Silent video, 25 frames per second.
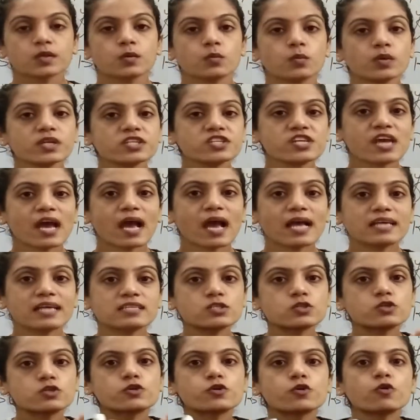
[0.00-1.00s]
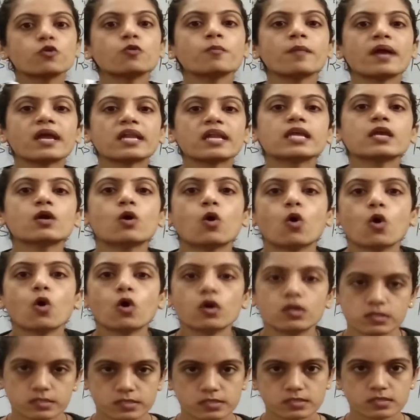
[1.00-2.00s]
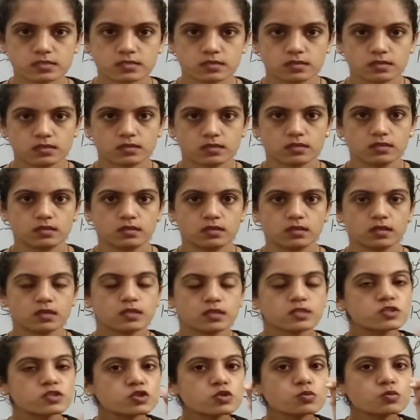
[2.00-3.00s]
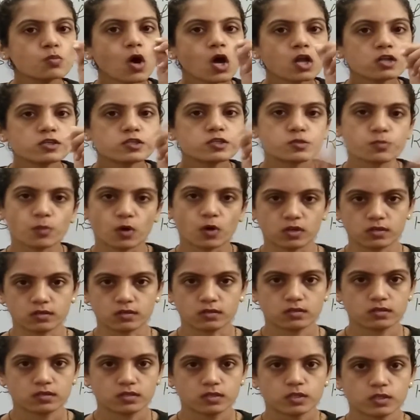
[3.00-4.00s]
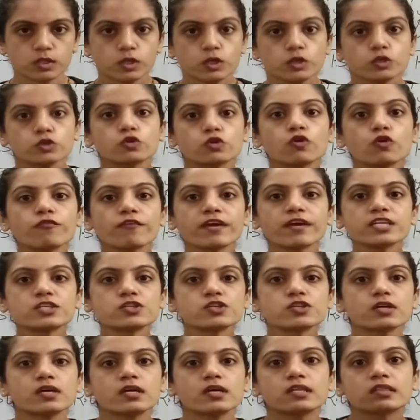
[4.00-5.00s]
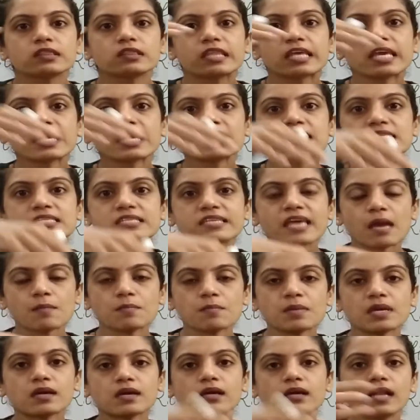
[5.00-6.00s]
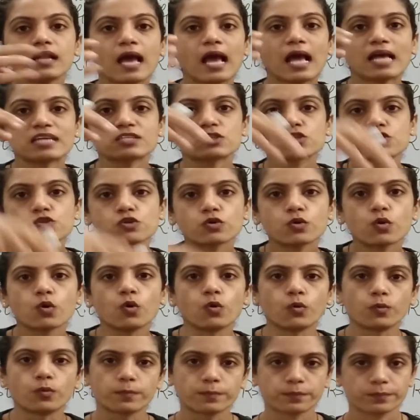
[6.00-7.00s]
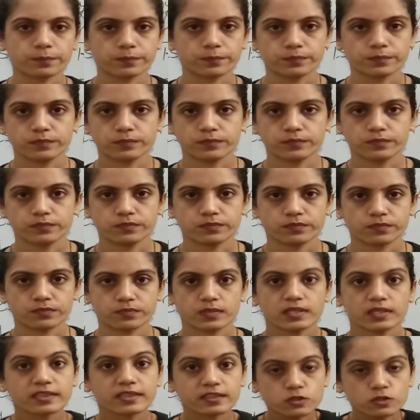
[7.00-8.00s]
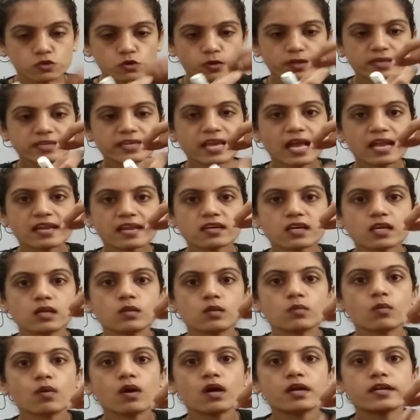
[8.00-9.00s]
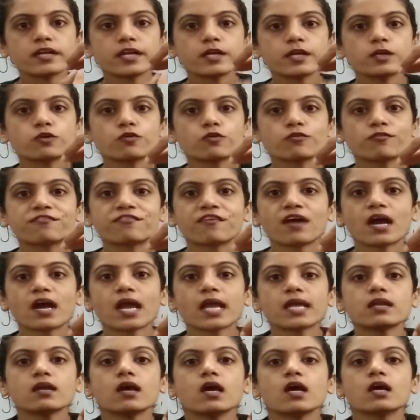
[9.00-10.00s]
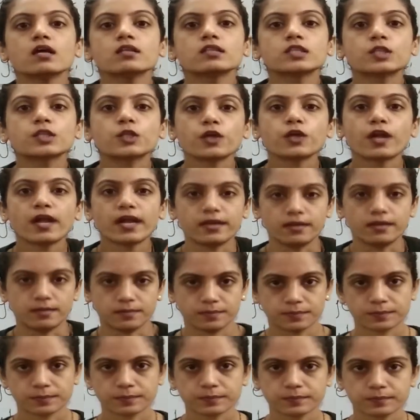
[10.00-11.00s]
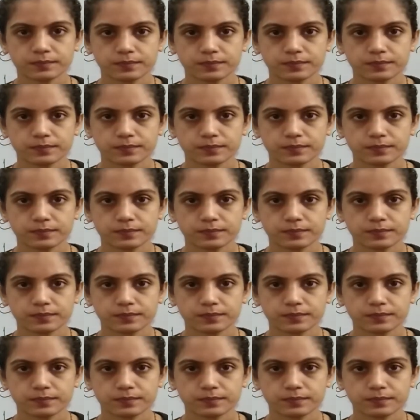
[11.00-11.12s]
which has too many holes, small, through which these chemical has to go. So it can convert into fine thread,